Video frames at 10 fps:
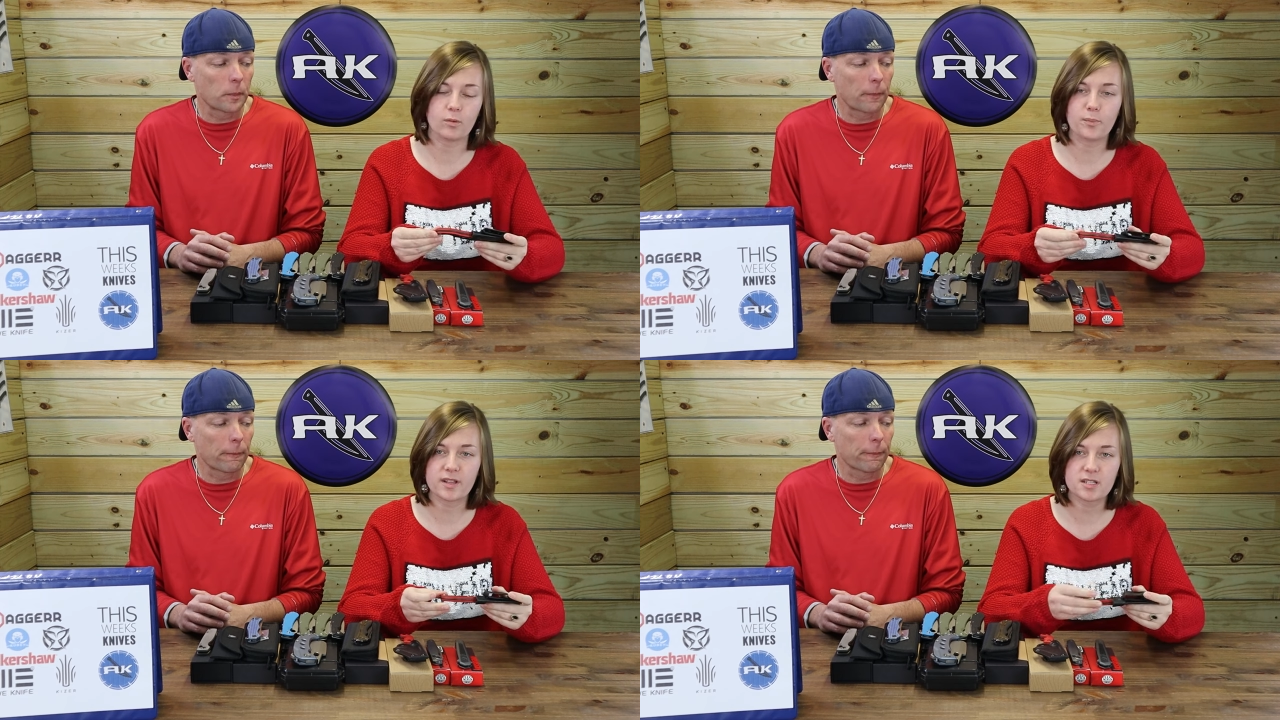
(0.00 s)

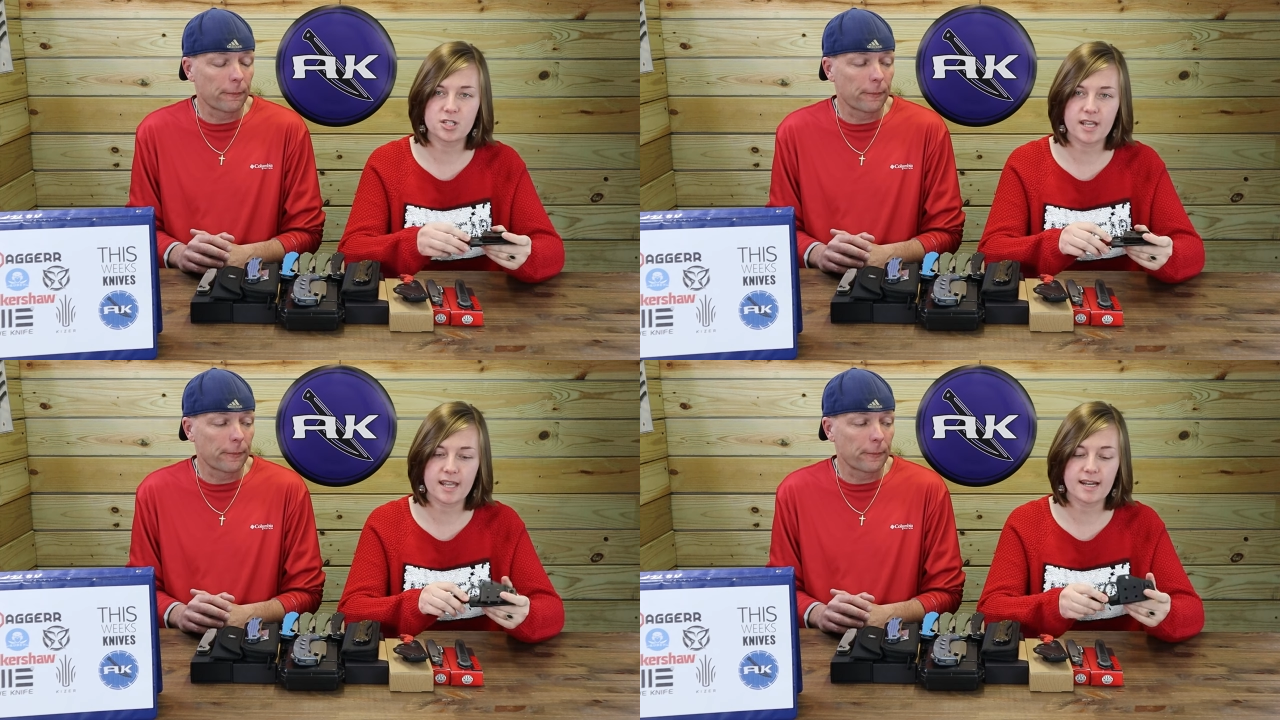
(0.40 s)
Speaker 1: or a billet
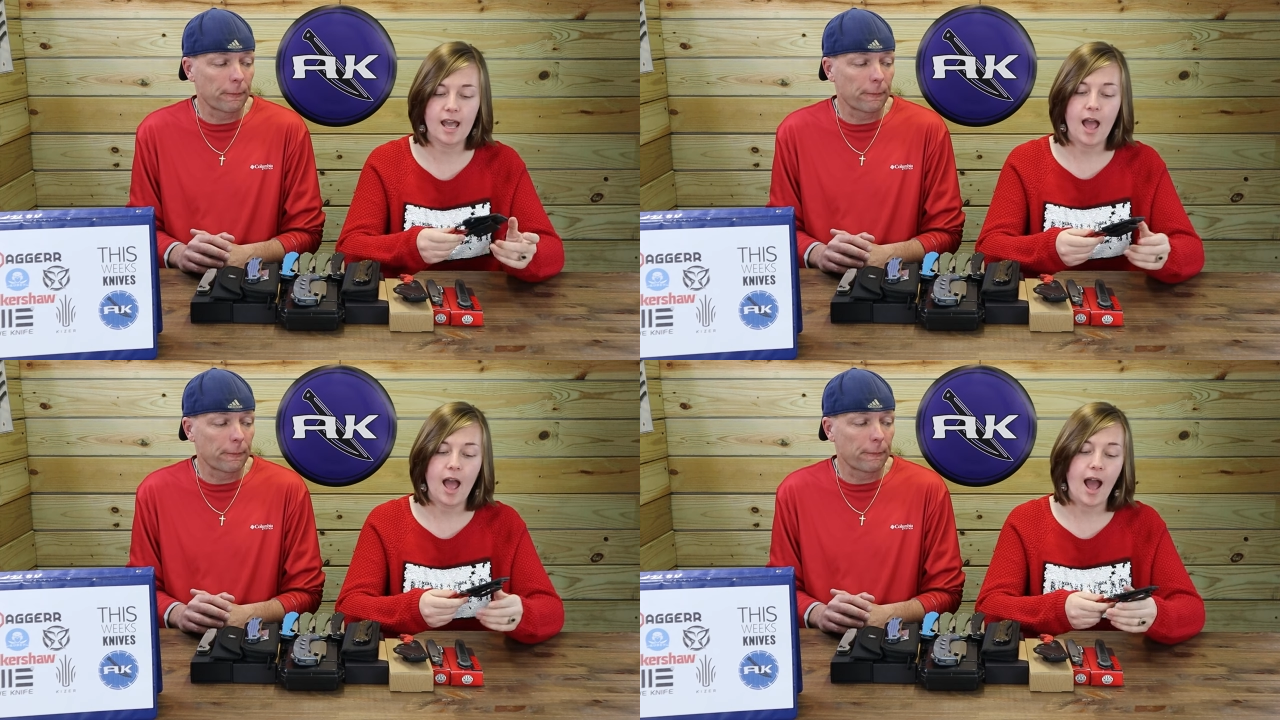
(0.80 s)
chain.
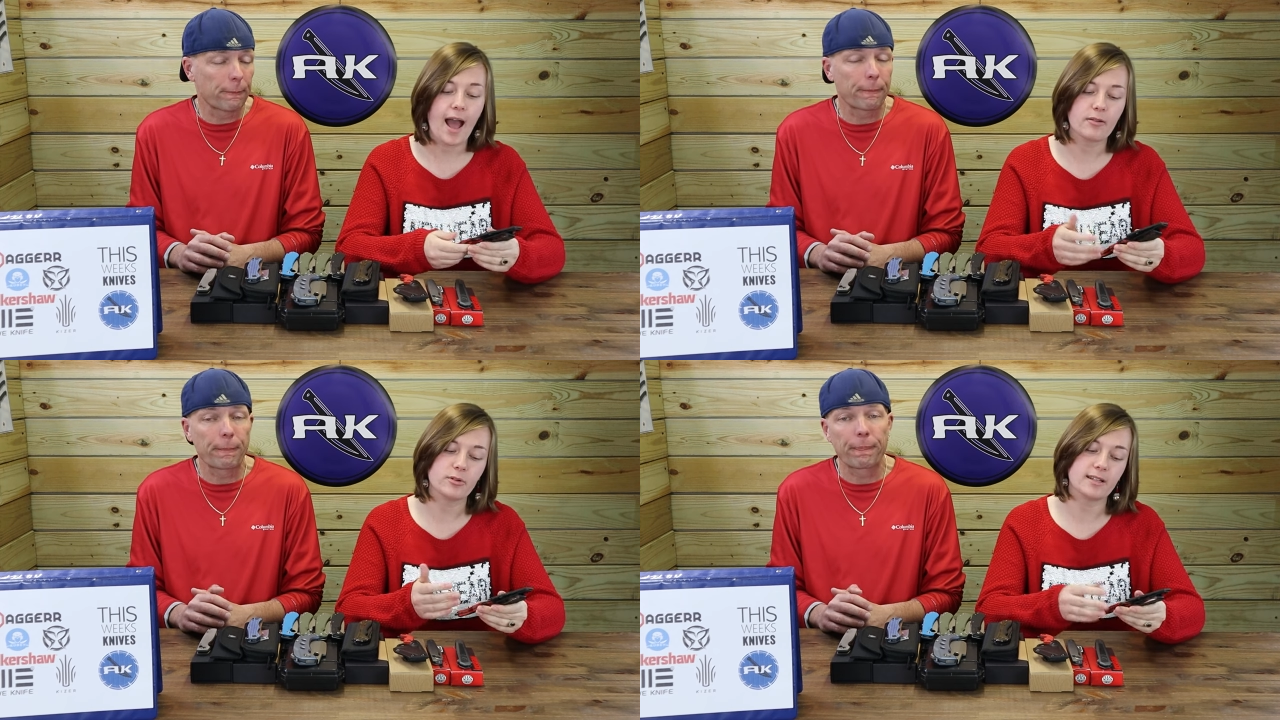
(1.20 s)

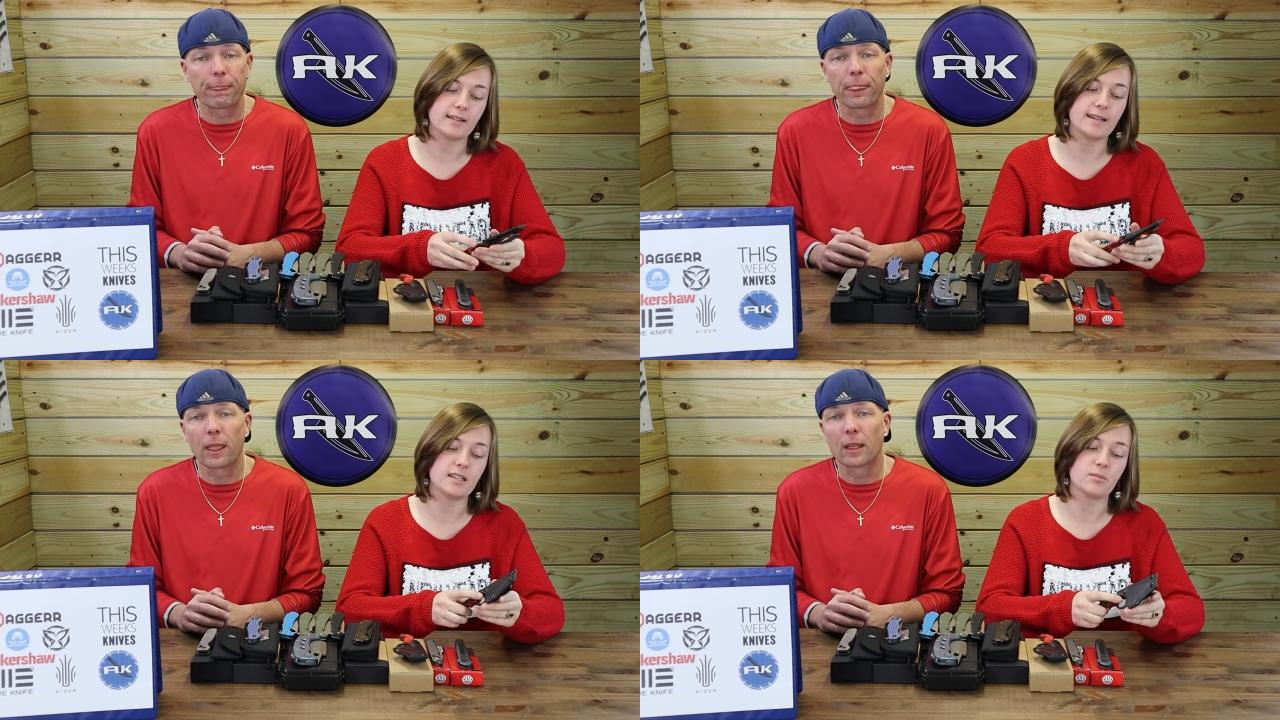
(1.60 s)
I really like